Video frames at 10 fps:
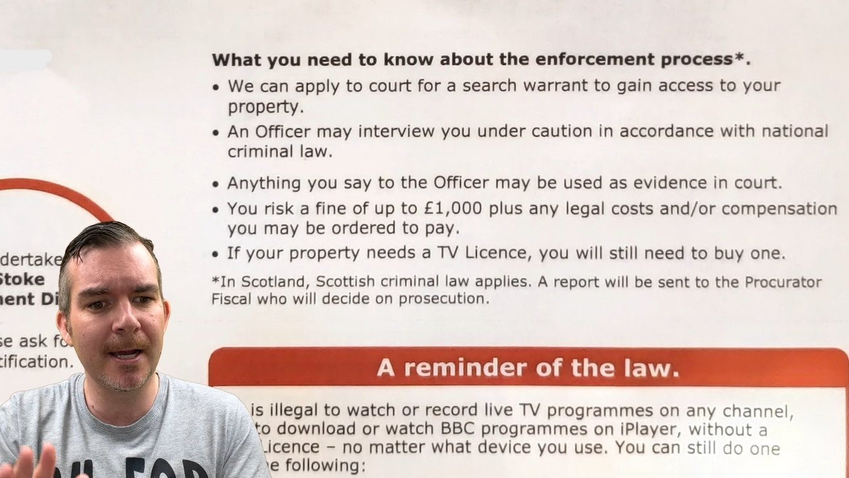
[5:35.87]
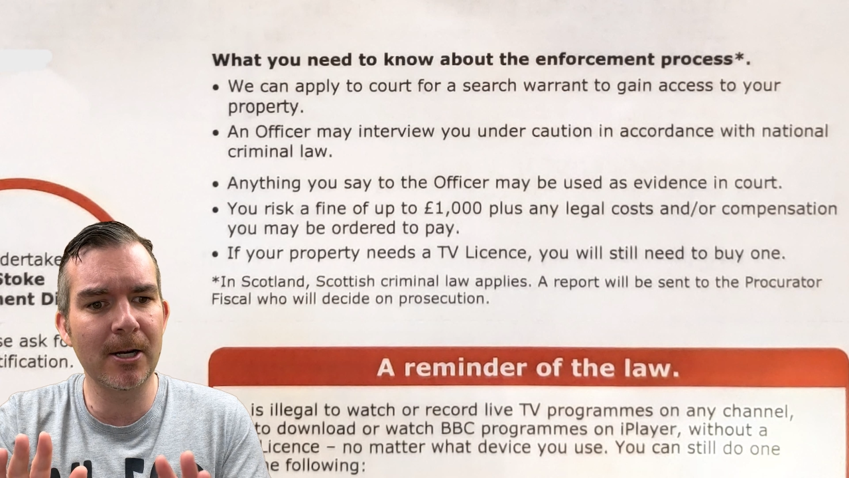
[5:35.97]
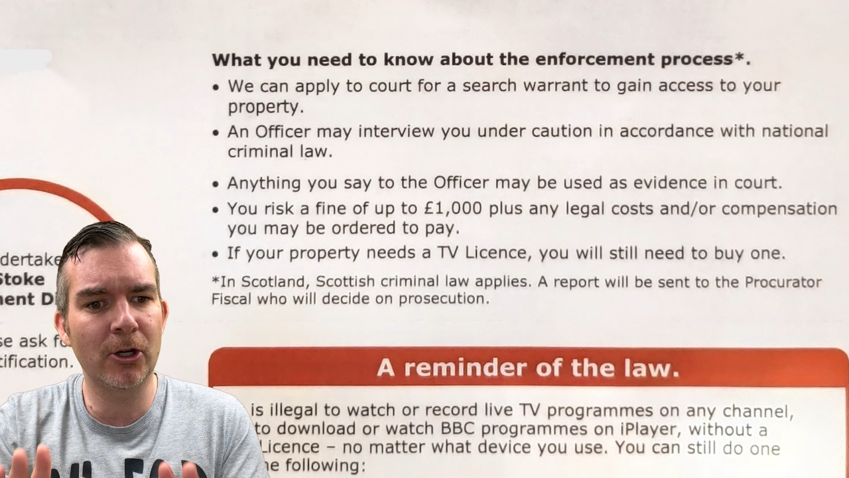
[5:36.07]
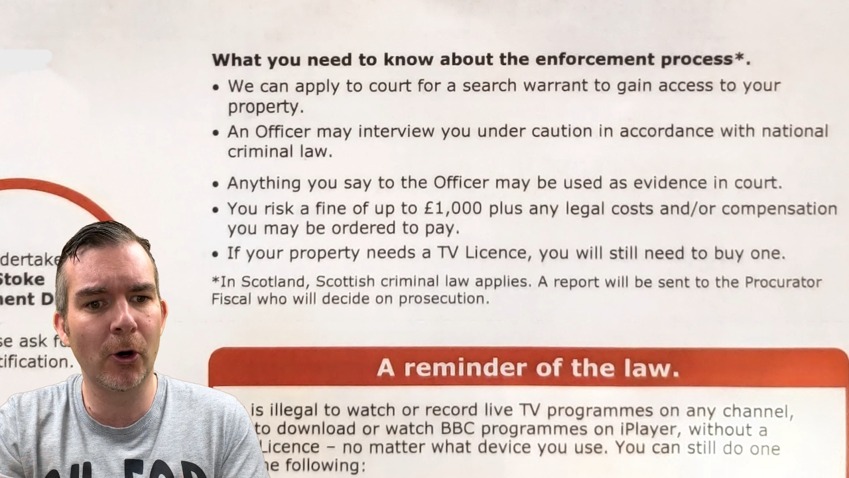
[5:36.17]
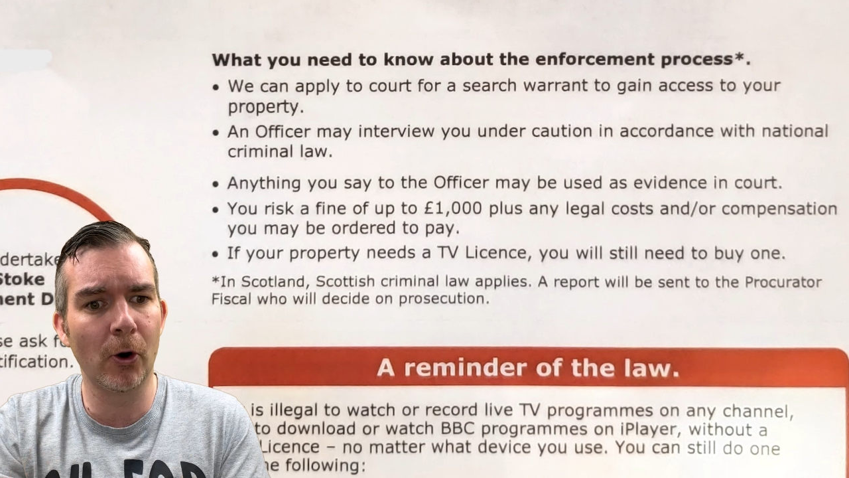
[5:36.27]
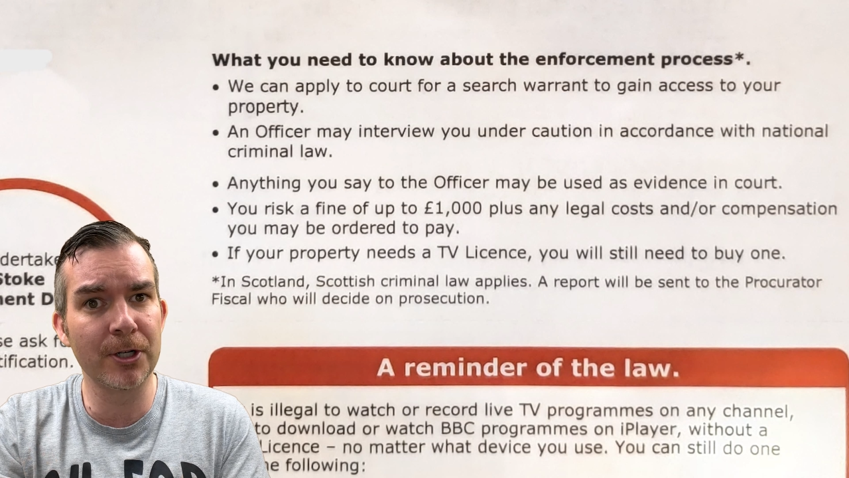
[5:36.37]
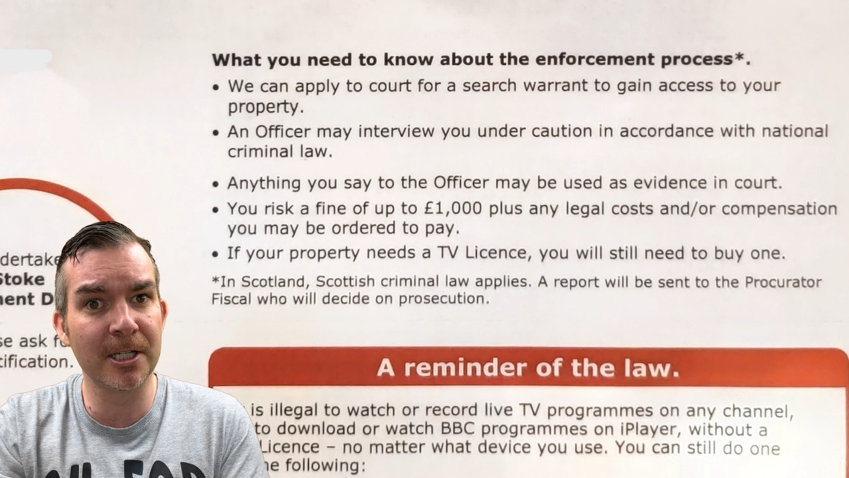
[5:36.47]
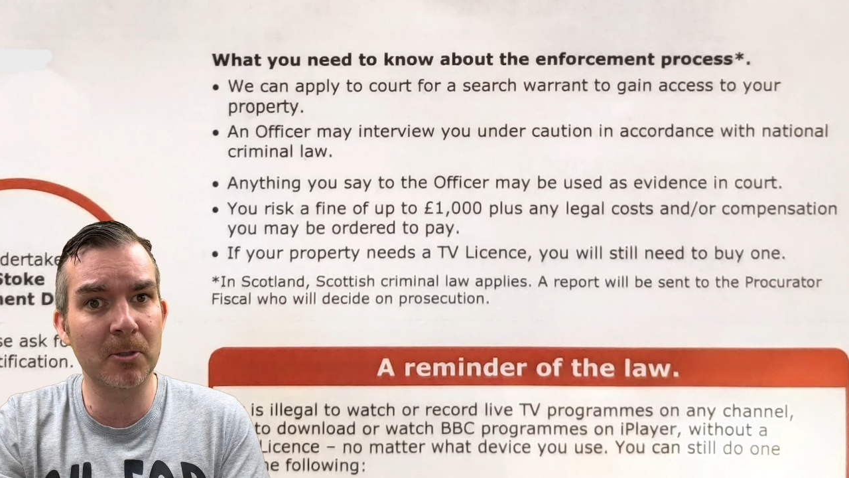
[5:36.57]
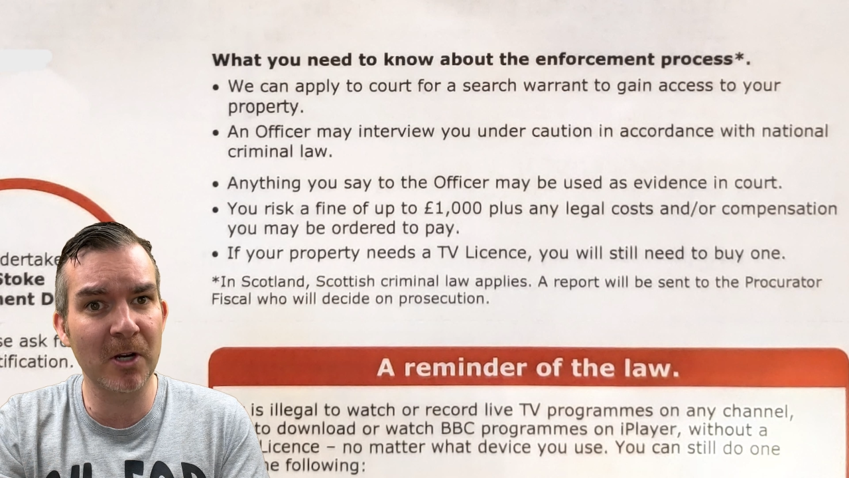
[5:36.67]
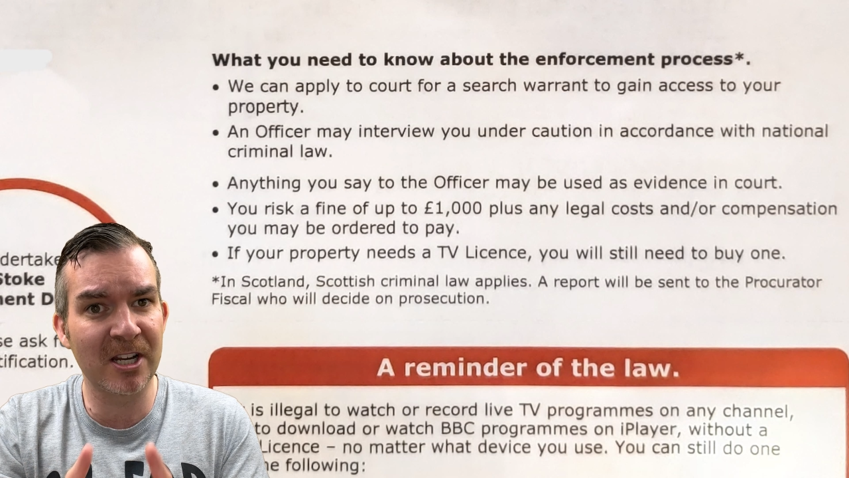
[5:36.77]
in
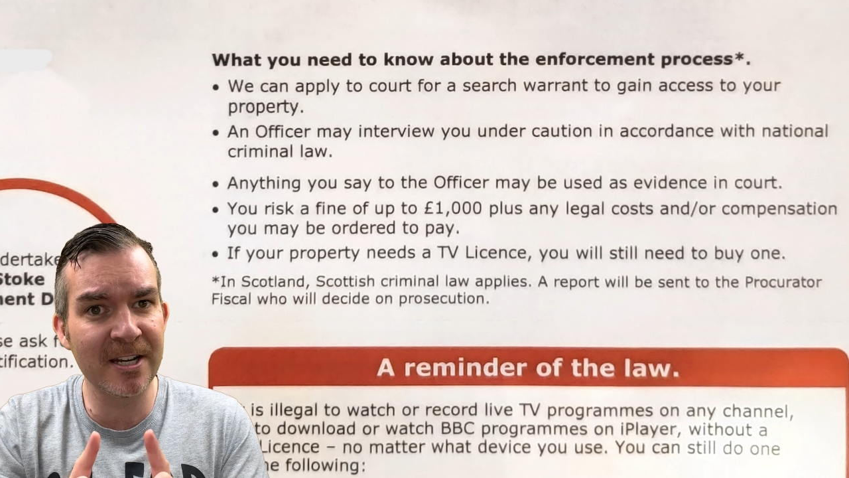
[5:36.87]
accordance with